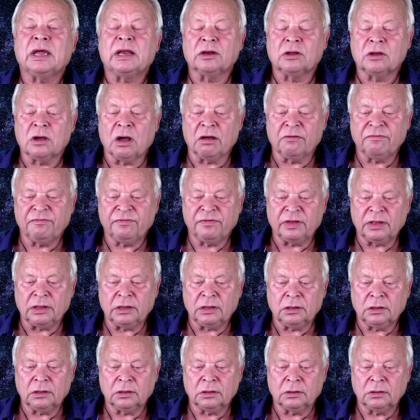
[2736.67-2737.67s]
And
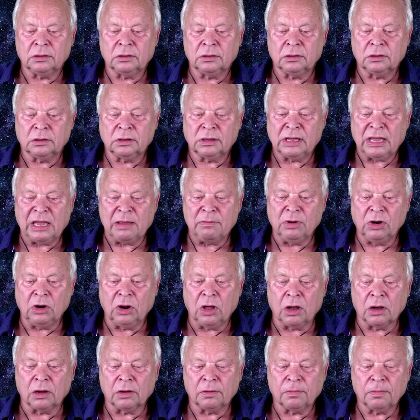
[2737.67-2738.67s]
coffee came
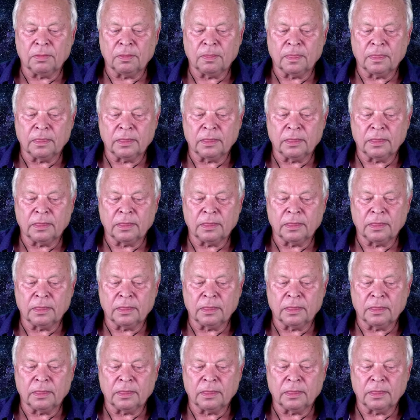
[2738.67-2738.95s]
along.